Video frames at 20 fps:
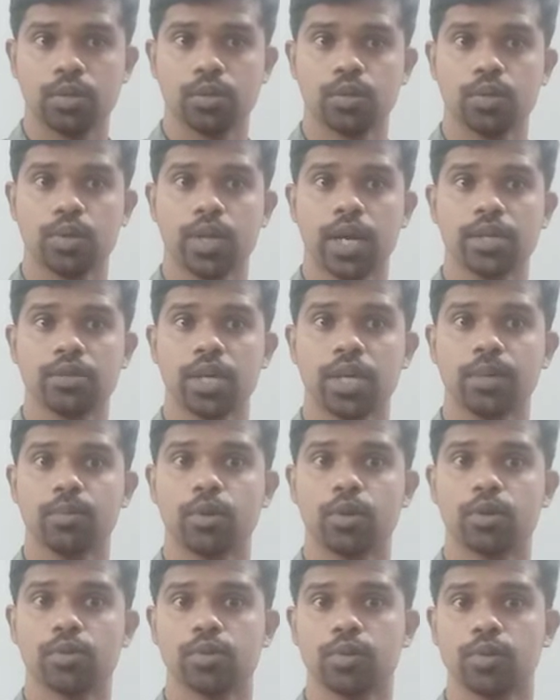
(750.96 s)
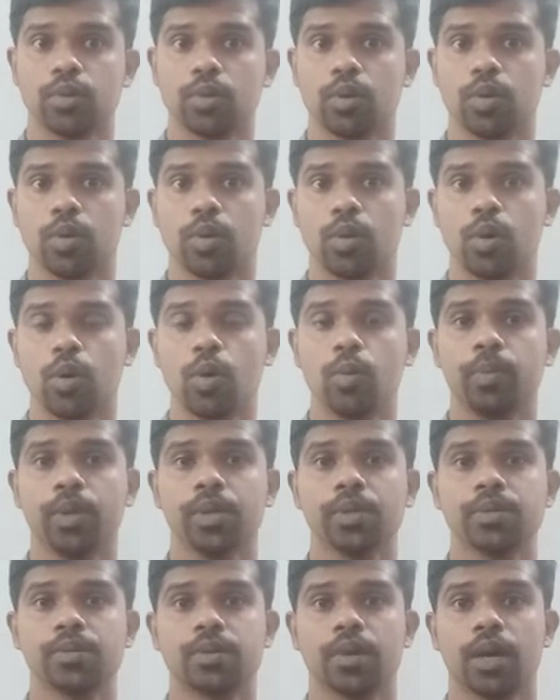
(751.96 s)
So that time also hope
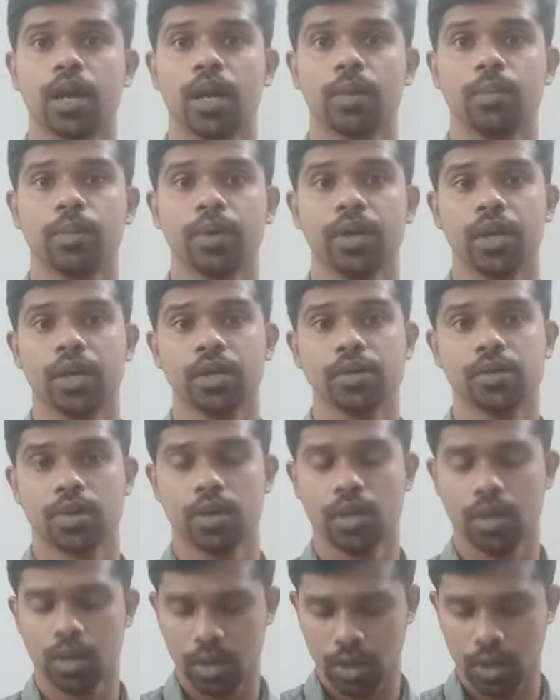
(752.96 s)
is helping us